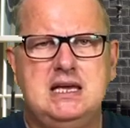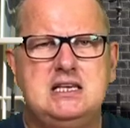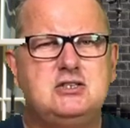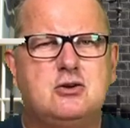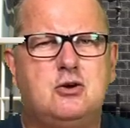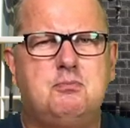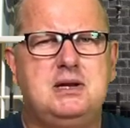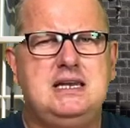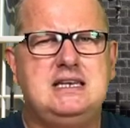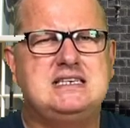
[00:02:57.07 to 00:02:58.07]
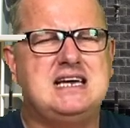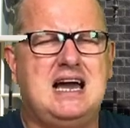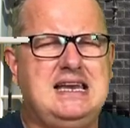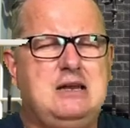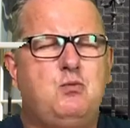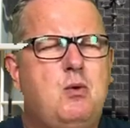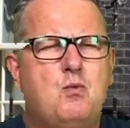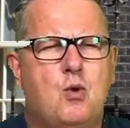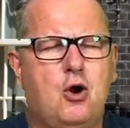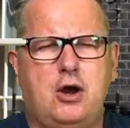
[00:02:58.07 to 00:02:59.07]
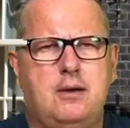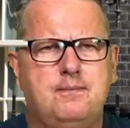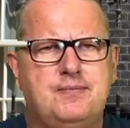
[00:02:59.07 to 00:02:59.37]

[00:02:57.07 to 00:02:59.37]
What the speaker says: It's not completely tight, it won't work.